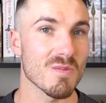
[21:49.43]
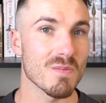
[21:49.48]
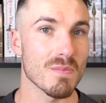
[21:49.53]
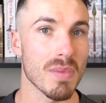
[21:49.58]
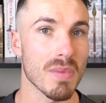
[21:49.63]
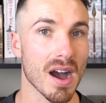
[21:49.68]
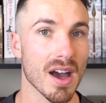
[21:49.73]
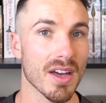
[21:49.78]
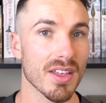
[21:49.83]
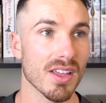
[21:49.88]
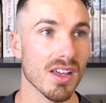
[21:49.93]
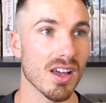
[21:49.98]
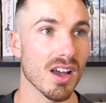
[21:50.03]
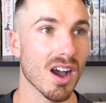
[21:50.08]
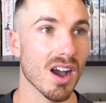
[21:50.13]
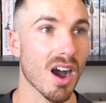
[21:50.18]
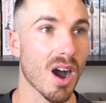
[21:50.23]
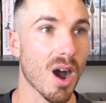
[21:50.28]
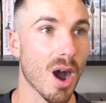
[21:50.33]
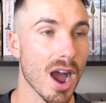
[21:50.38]
But
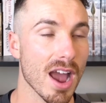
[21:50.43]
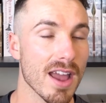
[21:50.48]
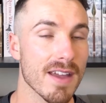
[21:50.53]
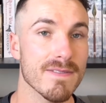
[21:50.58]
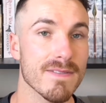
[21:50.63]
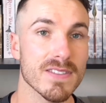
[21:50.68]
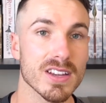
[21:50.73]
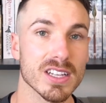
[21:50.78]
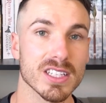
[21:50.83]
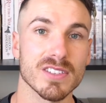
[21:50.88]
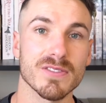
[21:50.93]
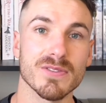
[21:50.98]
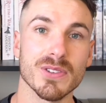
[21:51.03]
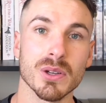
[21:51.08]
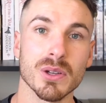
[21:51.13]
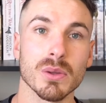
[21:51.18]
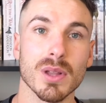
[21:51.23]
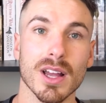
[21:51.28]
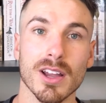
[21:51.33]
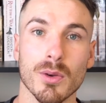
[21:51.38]
I just
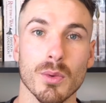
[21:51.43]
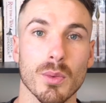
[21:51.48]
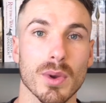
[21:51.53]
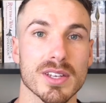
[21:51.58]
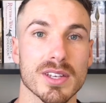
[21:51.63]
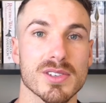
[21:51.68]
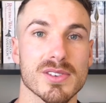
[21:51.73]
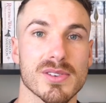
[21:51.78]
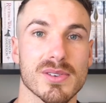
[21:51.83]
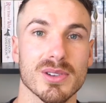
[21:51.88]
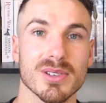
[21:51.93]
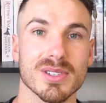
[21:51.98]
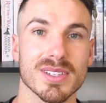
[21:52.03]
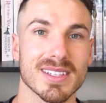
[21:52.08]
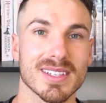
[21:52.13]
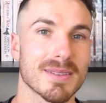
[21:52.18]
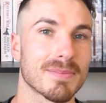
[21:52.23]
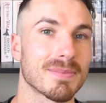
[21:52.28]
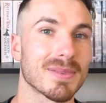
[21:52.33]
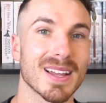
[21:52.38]
feel like Westeros
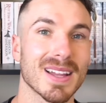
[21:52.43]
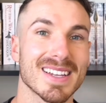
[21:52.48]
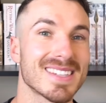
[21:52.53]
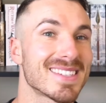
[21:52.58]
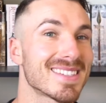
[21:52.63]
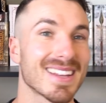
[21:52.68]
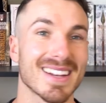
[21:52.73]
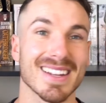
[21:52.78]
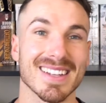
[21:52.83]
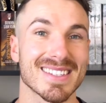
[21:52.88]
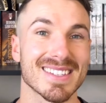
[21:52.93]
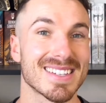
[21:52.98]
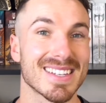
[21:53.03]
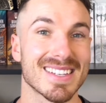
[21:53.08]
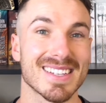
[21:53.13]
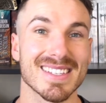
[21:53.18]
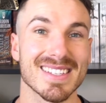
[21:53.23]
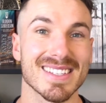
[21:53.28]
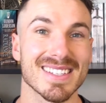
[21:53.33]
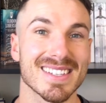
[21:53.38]
is a place that
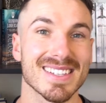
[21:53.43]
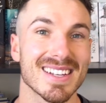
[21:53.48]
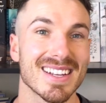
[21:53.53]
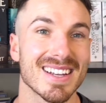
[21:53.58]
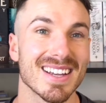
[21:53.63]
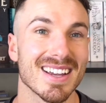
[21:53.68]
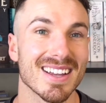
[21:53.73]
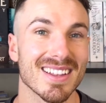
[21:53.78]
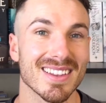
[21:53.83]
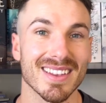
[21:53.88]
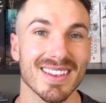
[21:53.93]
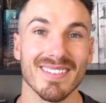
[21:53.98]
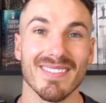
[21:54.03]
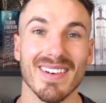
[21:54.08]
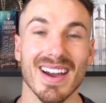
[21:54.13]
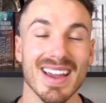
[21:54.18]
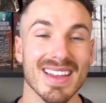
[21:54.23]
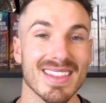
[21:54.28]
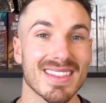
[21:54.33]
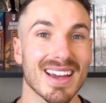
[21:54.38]
exists. The
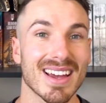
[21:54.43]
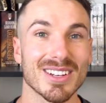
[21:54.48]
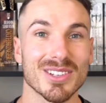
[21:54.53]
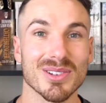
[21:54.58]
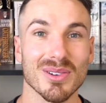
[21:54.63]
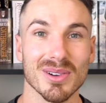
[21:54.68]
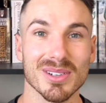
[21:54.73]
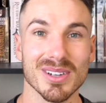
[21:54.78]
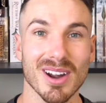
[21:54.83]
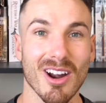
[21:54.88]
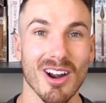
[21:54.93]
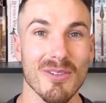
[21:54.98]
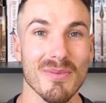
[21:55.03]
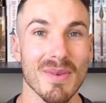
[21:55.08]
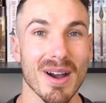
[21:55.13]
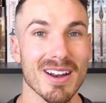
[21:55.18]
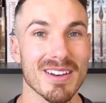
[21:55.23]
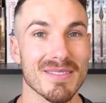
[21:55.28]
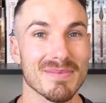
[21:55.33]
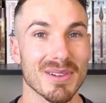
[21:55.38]
way that George R. R.
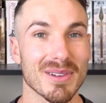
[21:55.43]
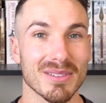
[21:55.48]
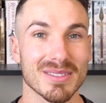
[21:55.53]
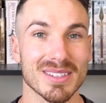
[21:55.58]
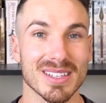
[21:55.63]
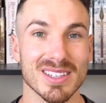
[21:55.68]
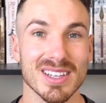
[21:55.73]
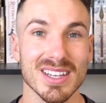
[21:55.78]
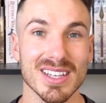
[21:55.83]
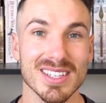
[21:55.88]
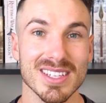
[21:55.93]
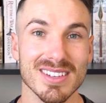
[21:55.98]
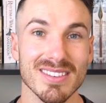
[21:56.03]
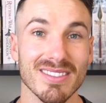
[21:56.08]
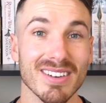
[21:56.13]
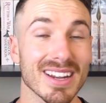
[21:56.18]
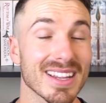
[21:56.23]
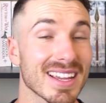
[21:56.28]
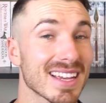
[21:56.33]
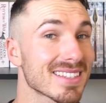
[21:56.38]
Martin builds his
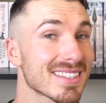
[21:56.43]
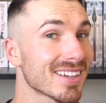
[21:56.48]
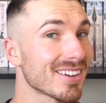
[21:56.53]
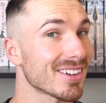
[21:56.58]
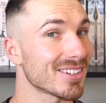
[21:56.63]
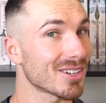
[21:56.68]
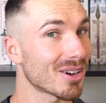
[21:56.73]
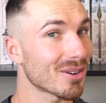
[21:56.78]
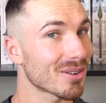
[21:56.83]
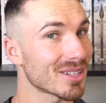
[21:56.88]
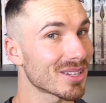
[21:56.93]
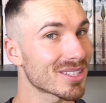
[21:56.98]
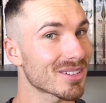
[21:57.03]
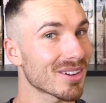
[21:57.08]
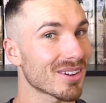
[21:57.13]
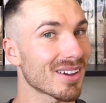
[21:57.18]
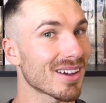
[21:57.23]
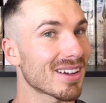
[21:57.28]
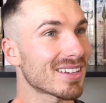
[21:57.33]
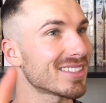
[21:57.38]
history. Yes, I know Tolkien's
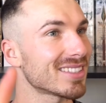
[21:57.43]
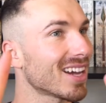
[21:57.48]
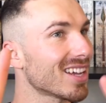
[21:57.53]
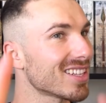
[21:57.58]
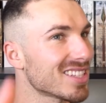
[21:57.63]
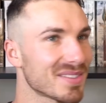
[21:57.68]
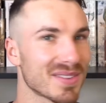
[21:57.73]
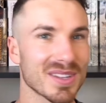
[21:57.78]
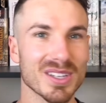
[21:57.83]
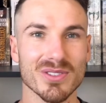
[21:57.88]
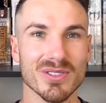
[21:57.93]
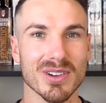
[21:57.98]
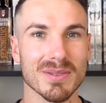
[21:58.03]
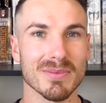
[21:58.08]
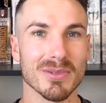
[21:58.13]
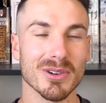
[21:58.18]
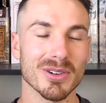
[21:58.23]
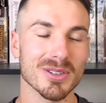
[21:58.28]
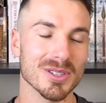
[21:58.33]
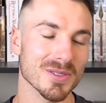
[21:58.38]
got tons of history
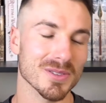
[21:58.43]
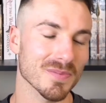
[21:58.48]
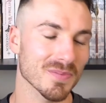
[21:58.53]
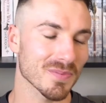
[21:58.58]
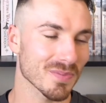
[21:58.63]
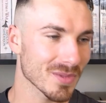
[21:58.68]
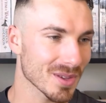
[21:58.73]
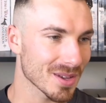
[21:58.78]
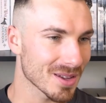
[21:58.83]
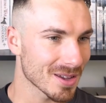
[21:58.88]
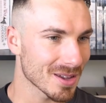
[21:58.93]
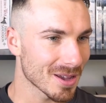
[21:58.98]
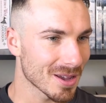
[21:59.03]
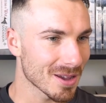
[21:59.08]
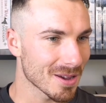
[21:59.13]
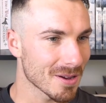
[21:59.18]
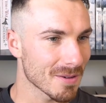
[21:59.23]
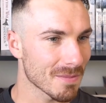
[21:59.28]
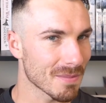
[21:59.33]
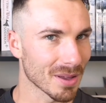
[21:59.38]
books.
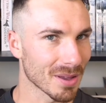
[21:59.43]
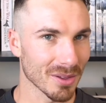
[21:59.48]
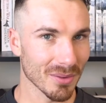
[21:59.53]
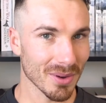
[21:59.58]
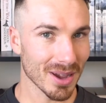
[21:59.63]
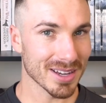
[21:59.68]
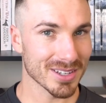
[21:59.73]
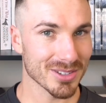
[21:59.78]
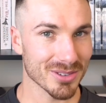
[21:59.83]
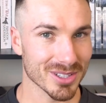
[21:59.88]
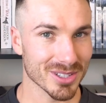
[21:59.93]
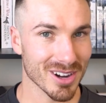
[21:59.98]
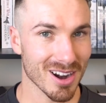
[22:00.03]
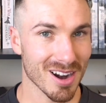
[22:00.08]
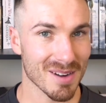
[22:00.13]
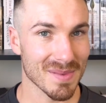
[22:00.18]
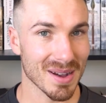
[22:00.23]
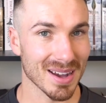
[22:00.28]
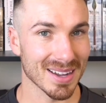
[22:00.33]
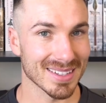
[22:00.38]
But the way George R.
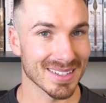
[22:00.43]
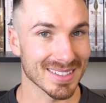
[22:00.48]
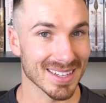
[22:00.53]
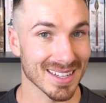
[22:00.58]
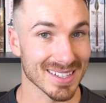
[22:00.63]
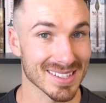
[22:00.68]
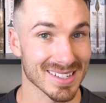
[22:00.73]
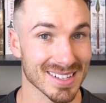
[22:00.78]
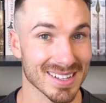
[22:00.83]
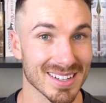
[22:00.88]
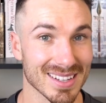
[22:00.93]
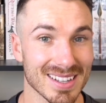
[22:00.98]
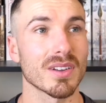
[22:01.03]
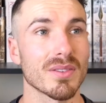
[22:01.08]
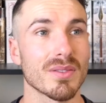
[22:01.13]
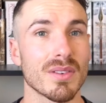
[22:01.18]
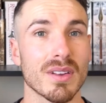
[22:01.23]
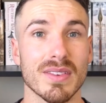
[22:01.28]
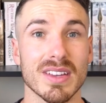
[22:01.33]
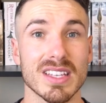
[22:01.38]
R. Martin does it
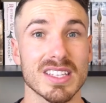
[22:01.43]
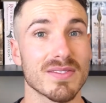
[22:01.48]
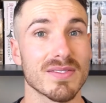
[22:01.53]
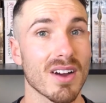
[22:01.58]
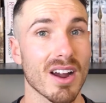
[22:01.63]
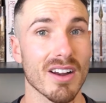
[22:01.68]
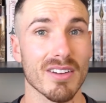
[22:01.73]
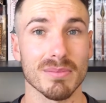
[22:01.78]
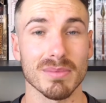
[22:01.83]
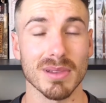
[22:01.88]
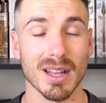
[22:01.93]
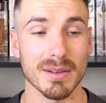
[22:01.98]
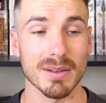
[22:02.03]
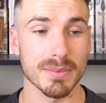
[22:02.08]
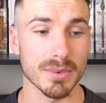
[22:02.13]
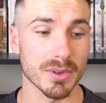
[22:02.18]
with his Fire and Blood